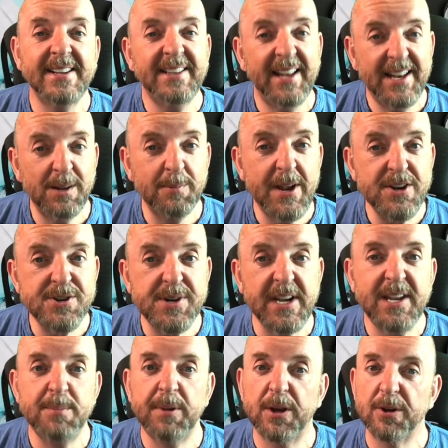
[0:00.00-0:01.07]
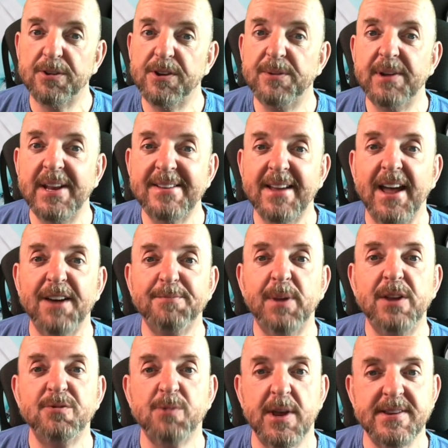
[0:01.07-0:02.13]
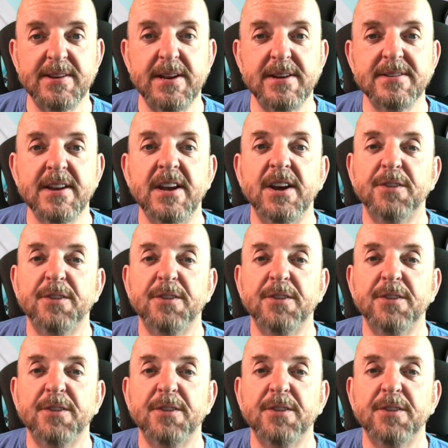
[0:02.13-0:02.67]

little bit tricky because you need to have been resident